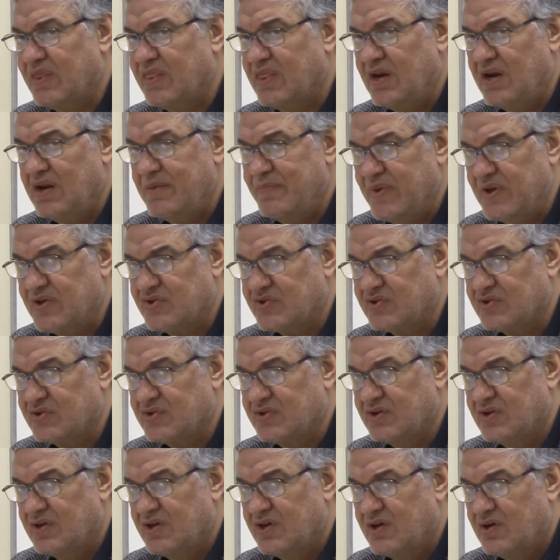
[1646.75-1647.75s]
With
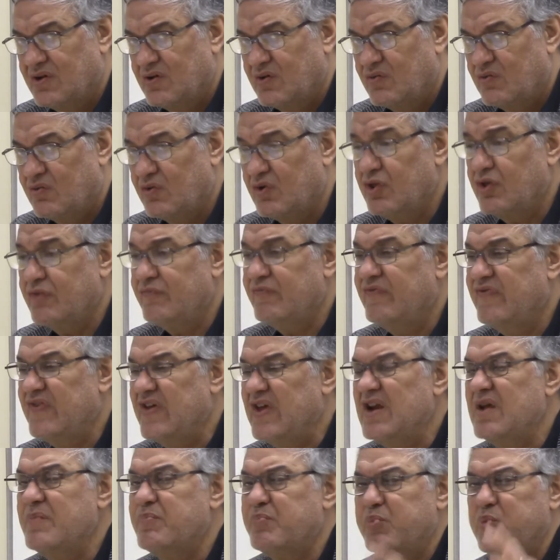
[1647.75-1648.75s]
very poor
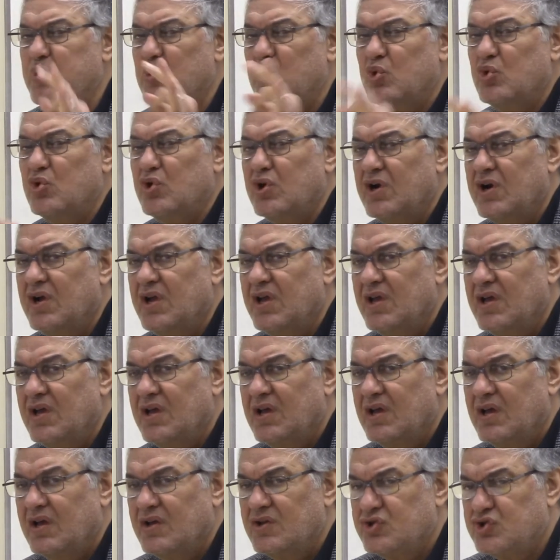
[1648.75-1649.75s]
students,
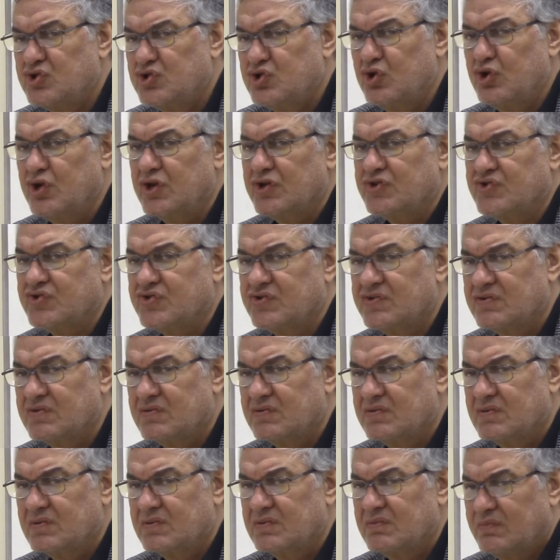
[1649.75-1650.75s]
both of us.
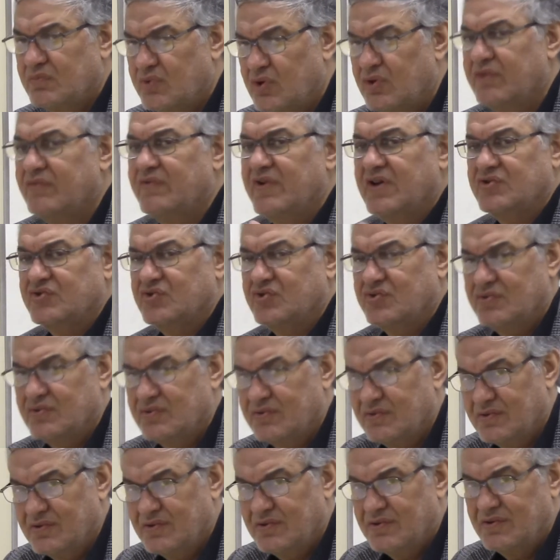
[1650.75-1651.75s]

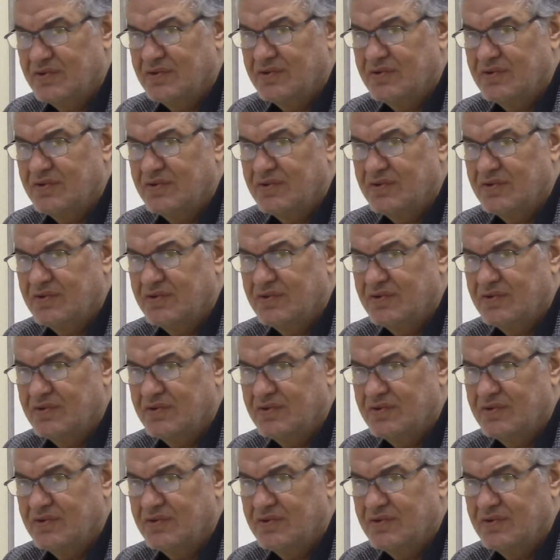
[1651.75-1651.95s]
Students.